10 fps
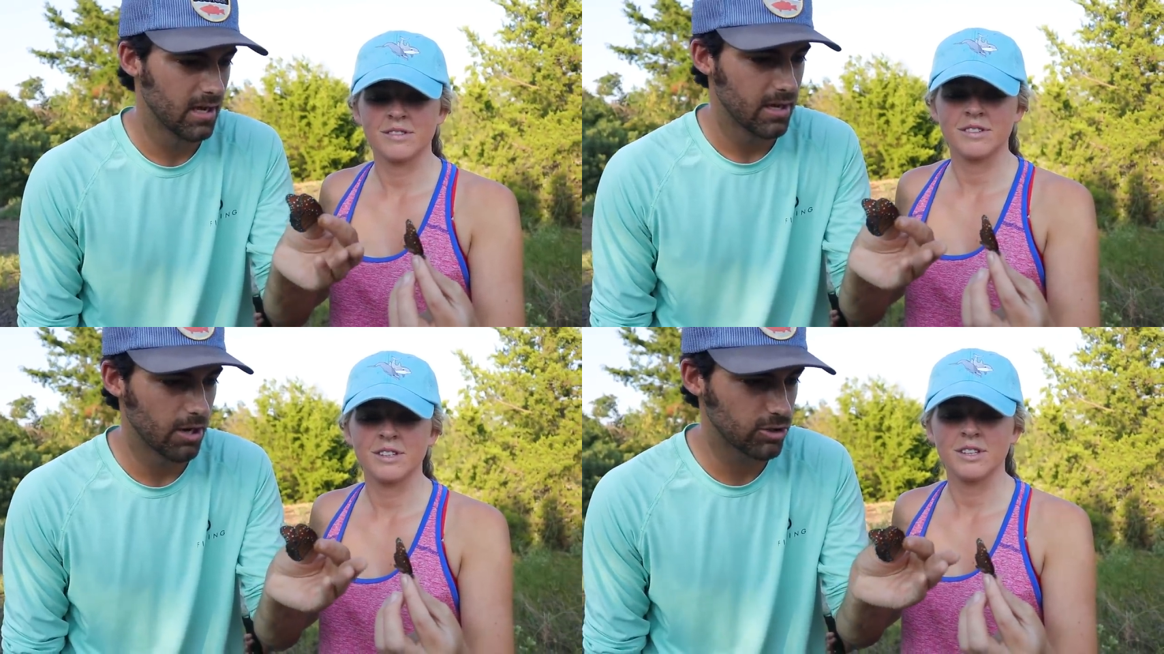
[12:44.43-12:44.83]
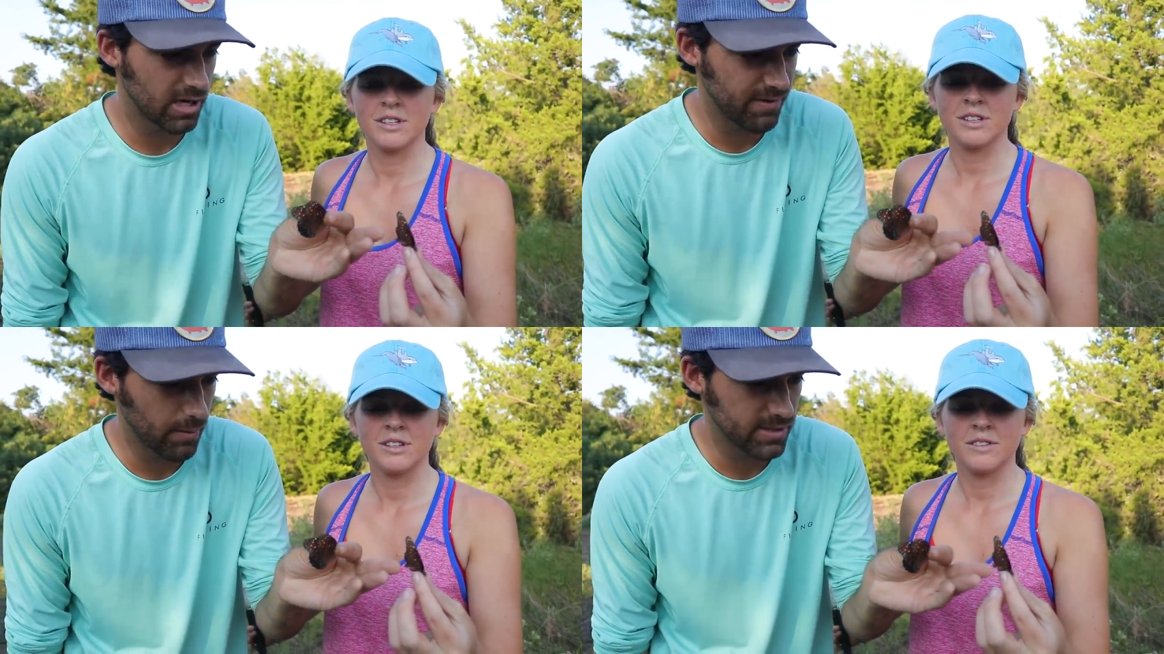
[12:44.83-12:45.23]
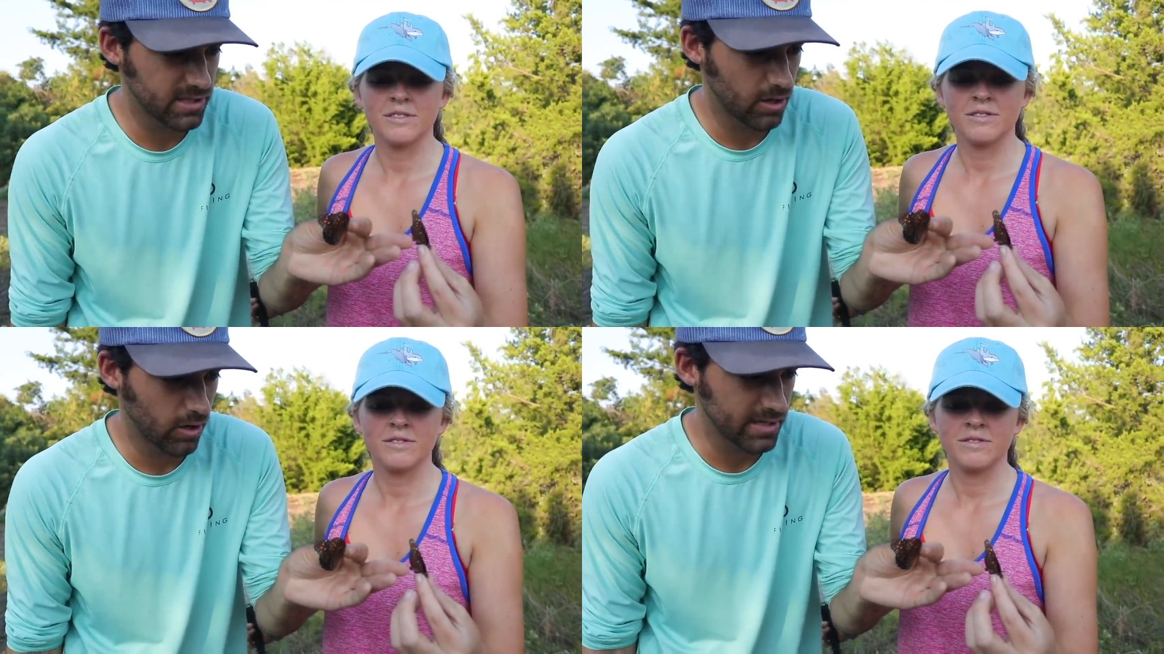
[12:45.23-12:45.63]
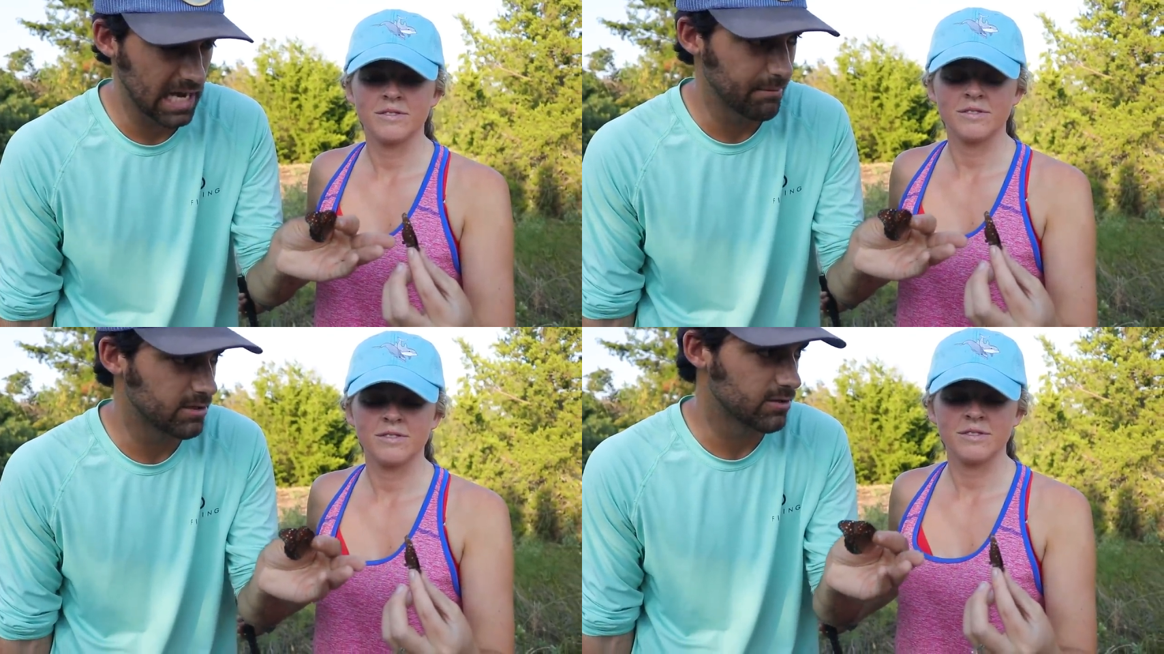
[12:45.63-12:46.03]
Speaker 1: You know, we're trying to find ones that aren't
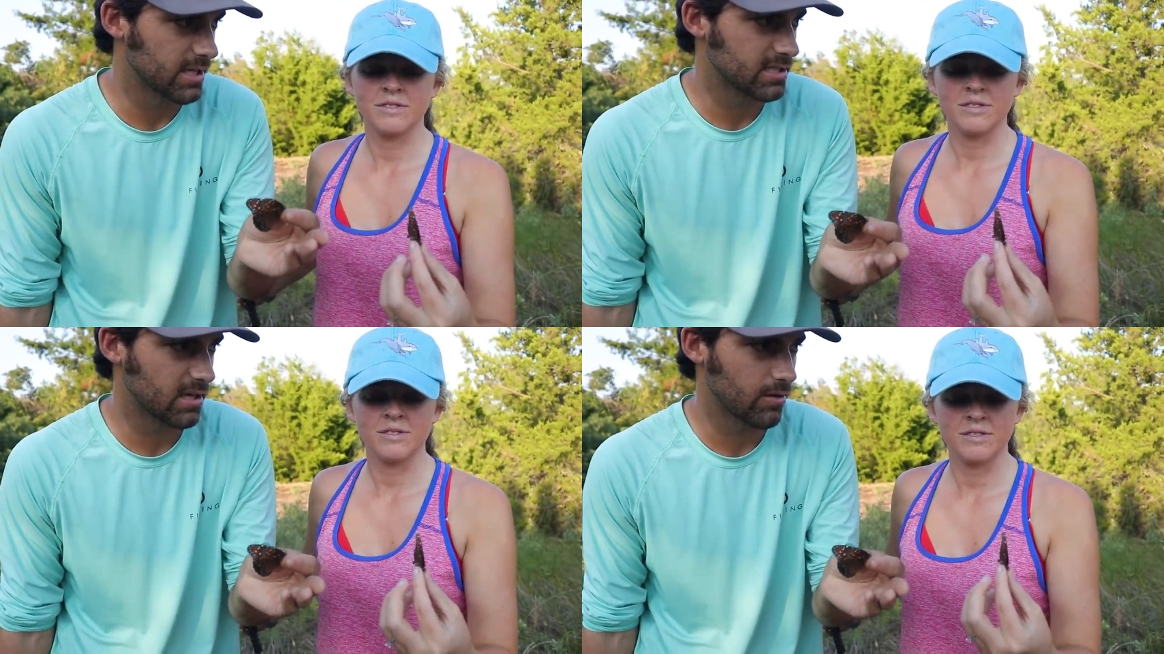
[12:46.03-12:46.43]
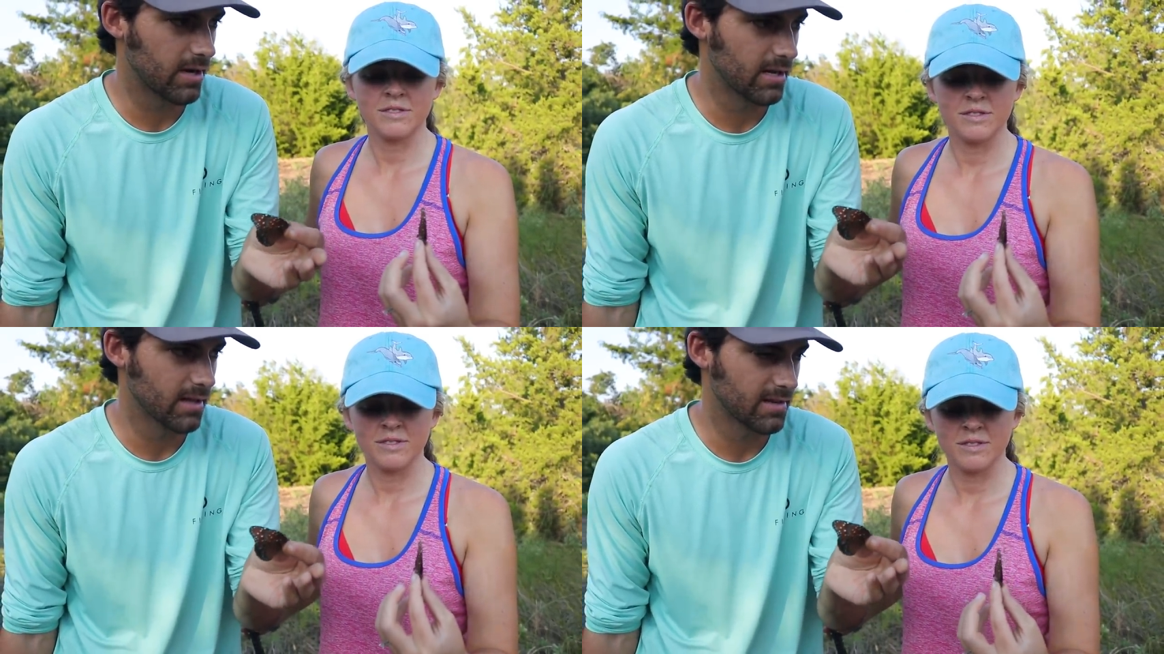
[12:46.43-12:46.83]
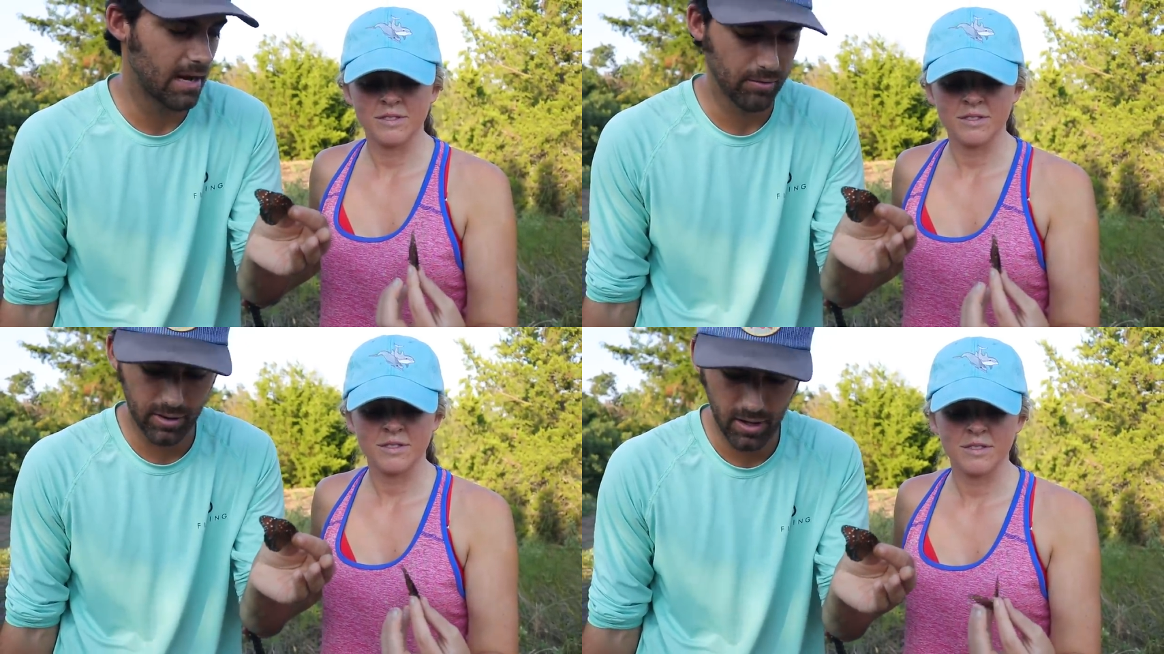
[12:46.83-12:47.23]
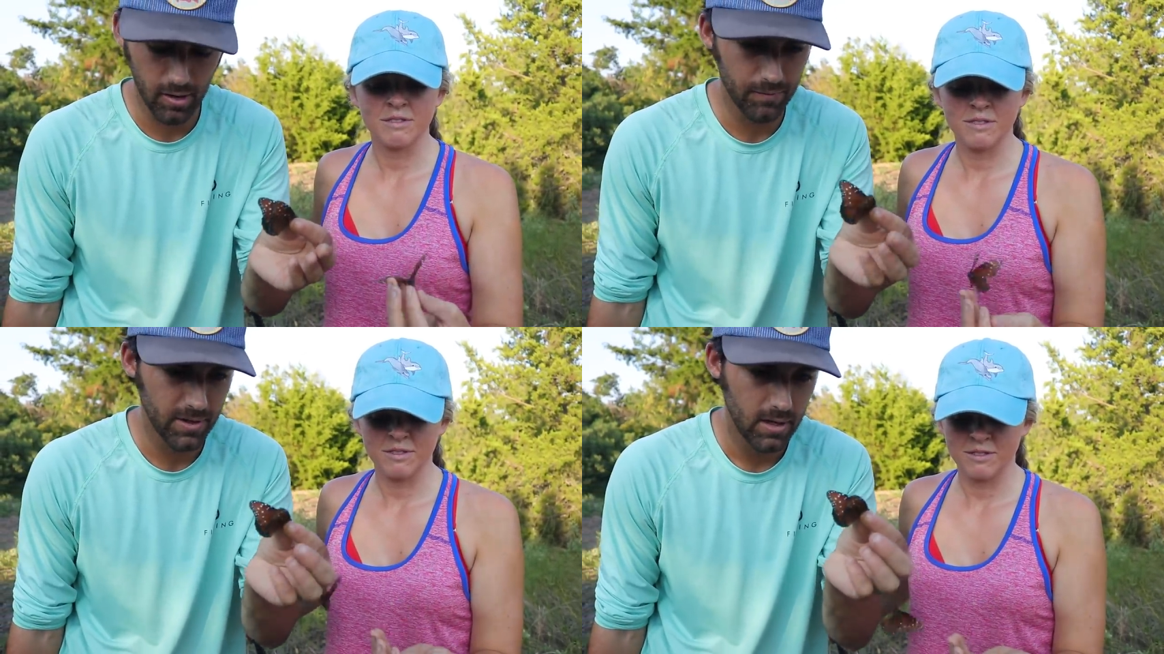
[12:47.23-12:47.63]
damaged, so Jessica can go ahead and let that one go.